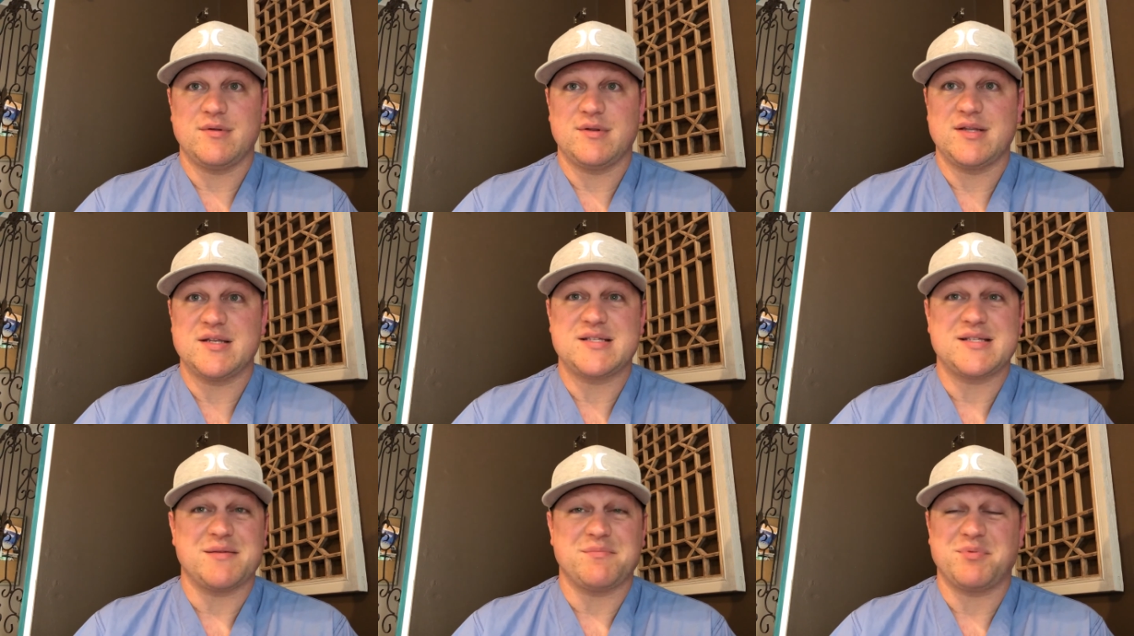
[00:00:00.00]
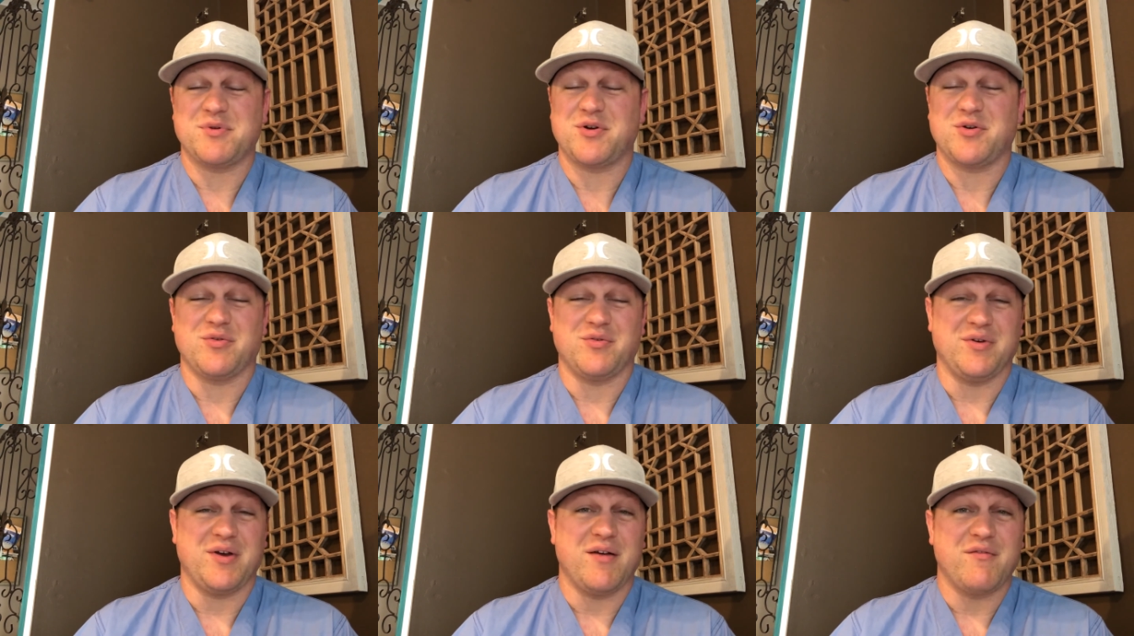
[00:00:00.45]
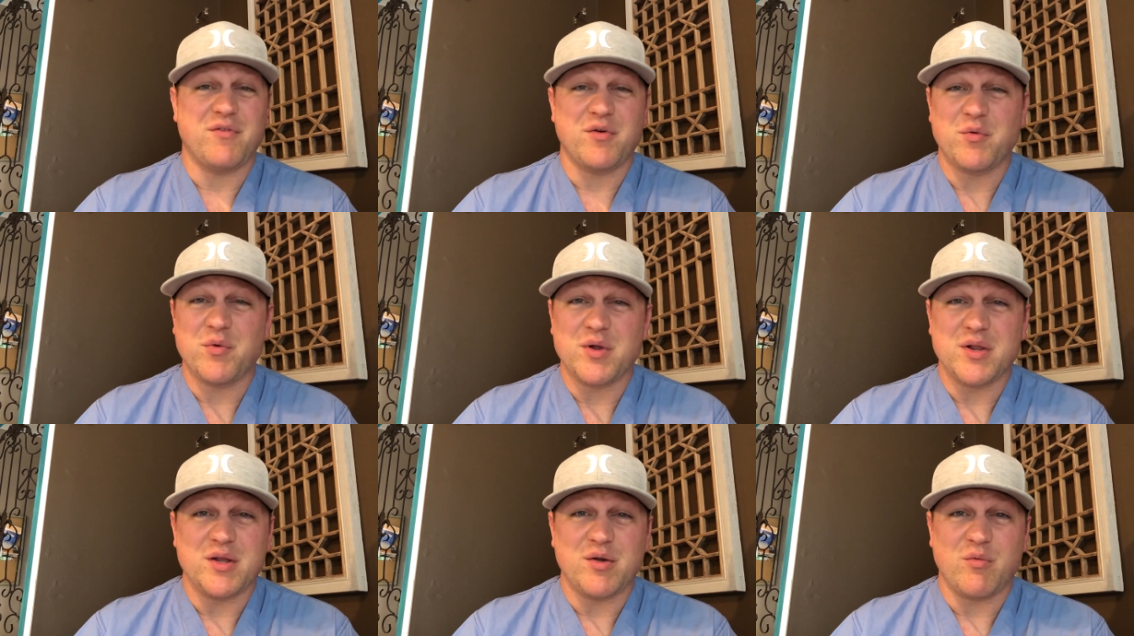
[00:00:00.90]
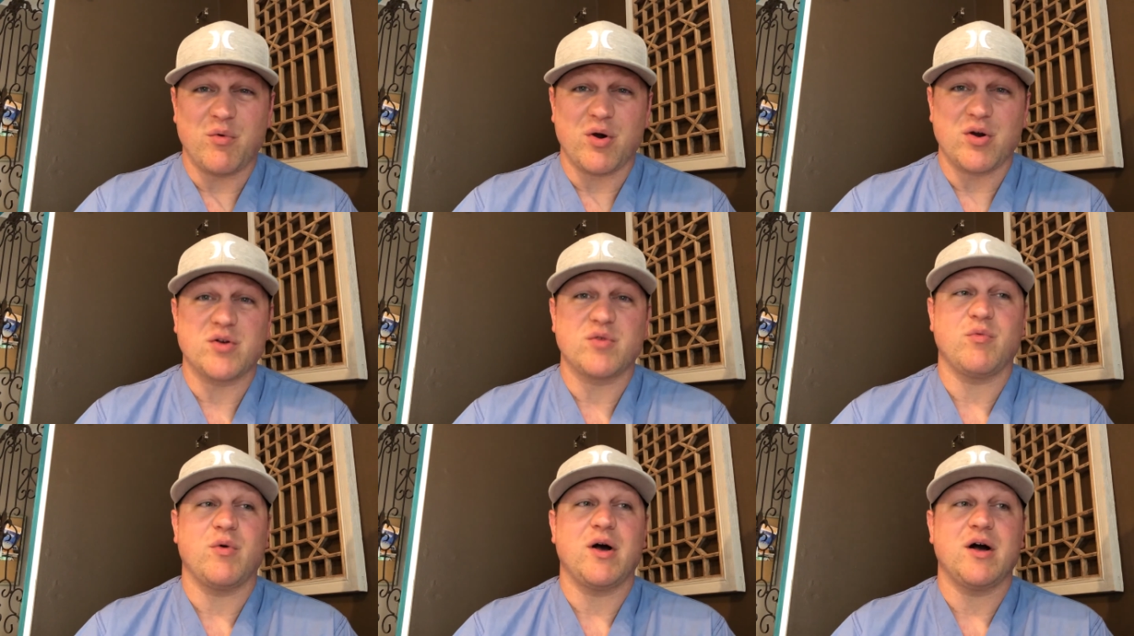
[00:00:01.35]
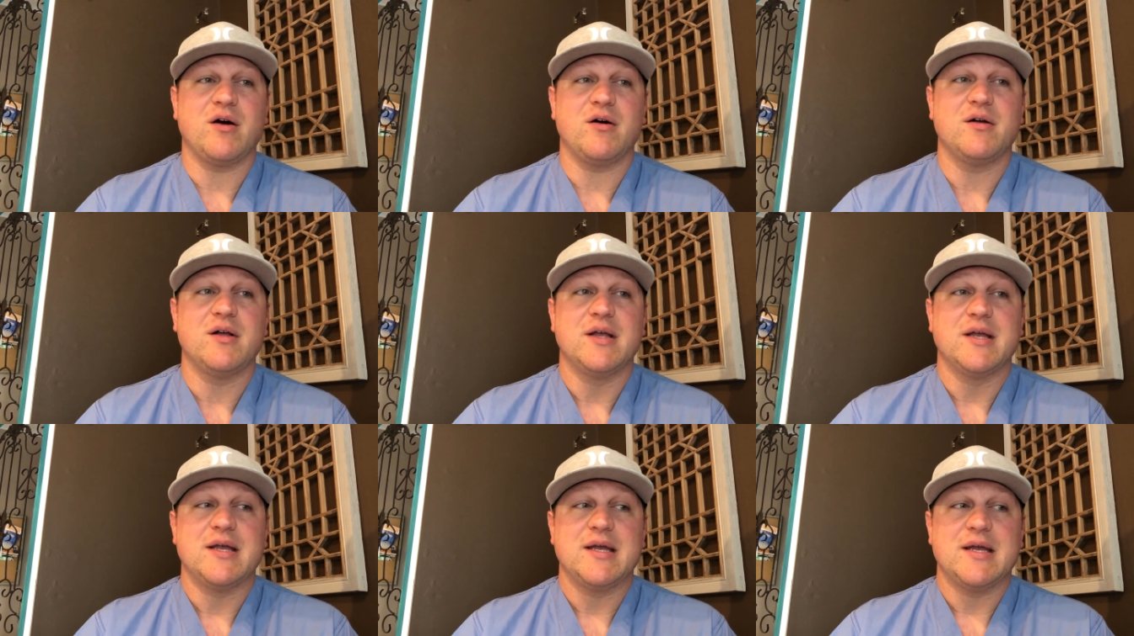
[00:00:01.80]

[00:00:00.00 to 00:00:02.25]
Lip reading: this epidural never really worked well,